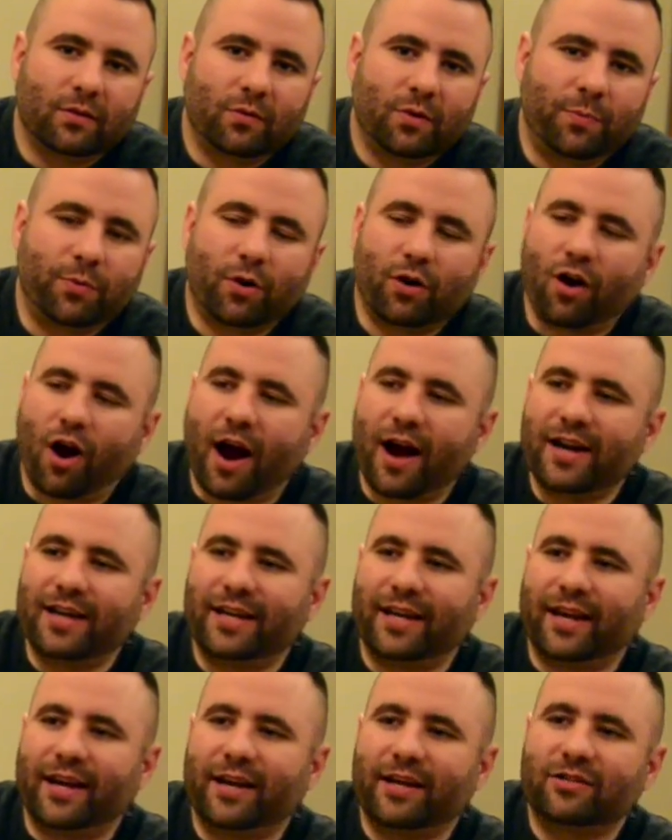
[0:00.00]
We put our
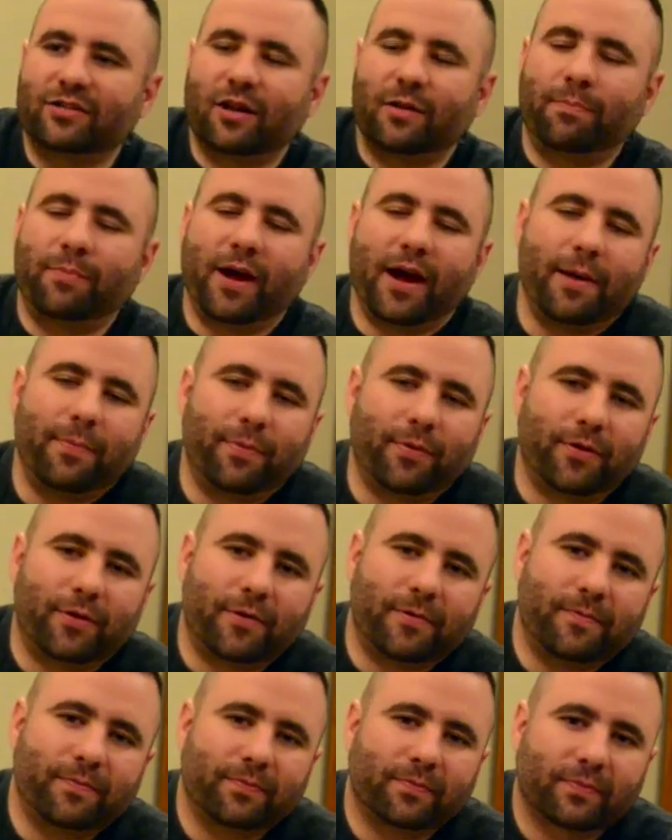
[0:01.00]
ideas on
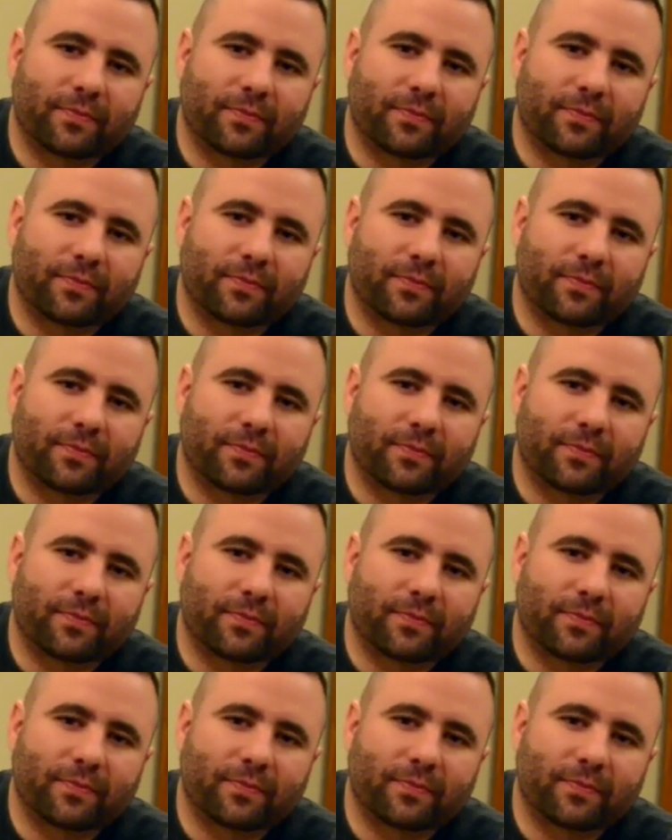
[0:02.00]
paper.